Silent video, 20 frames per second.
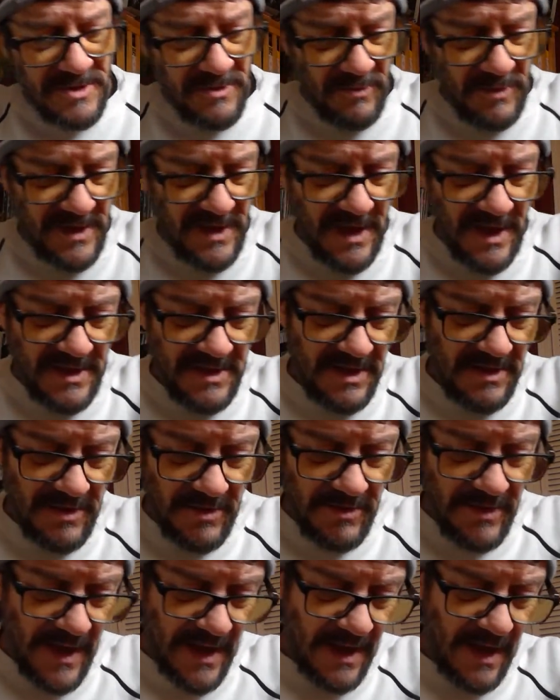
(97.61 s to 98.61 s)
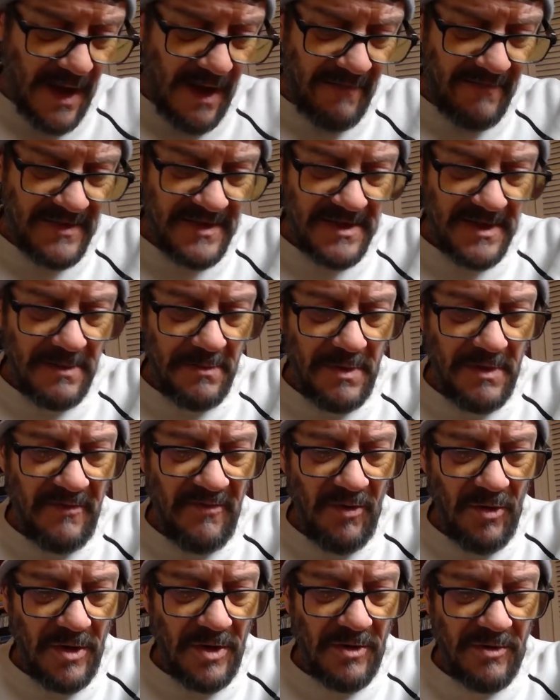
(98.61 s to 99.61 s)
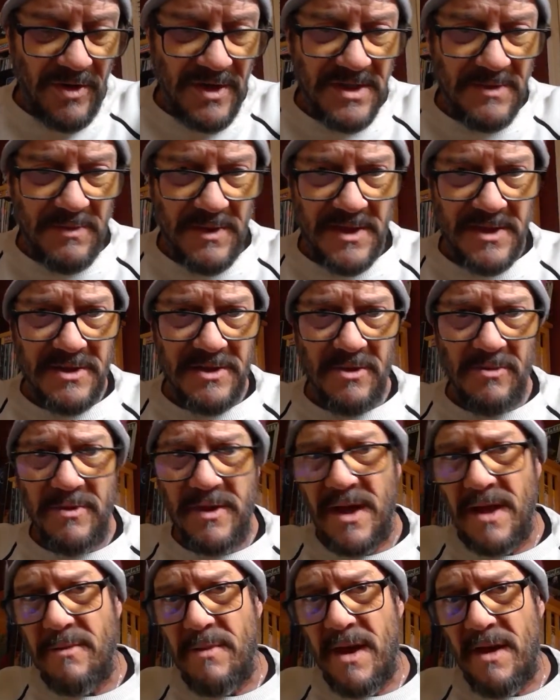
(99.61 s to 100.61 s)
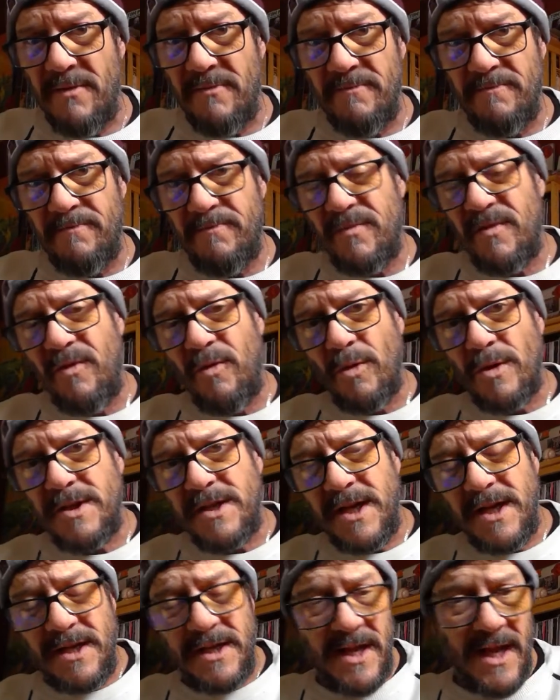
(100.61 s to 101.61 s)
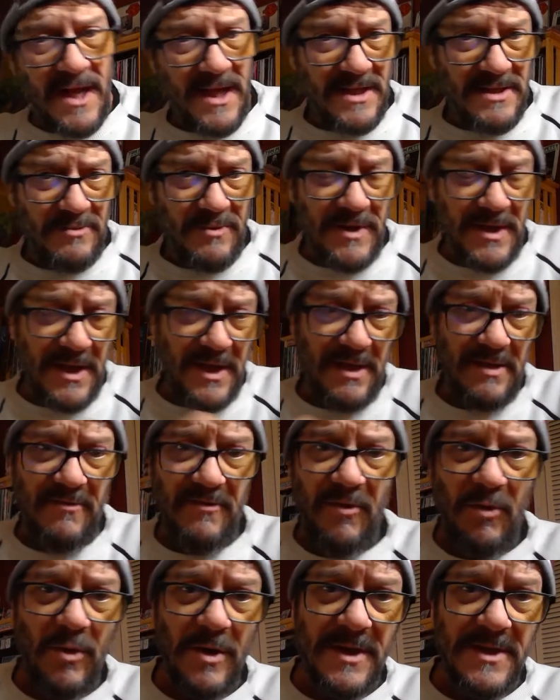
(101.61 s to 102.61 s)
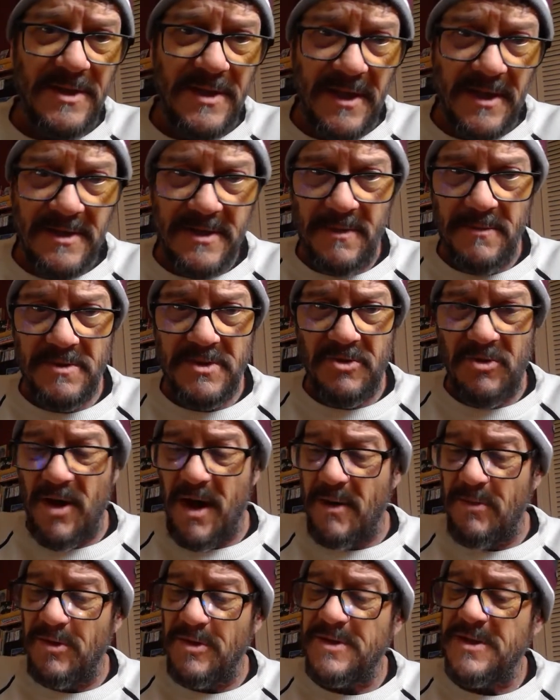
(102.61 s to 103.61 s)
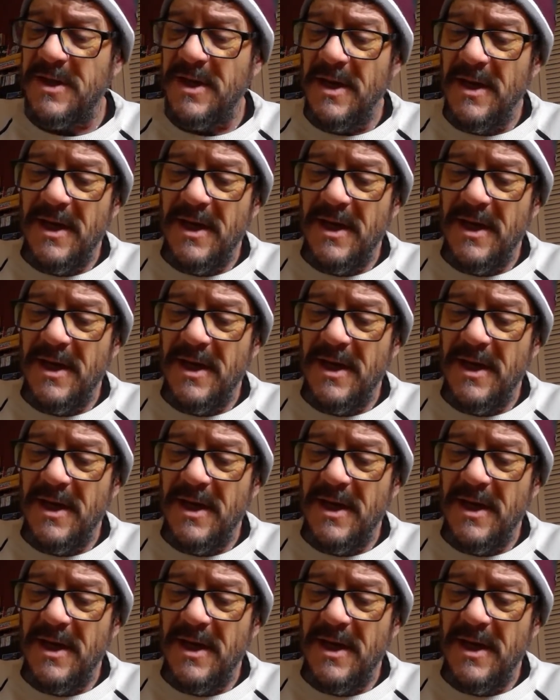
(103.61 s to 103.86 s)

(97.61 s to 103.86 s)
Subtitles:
And we'd like to do that, obviously, before Christmas. So we got about 14 days. We need 46 subscribers.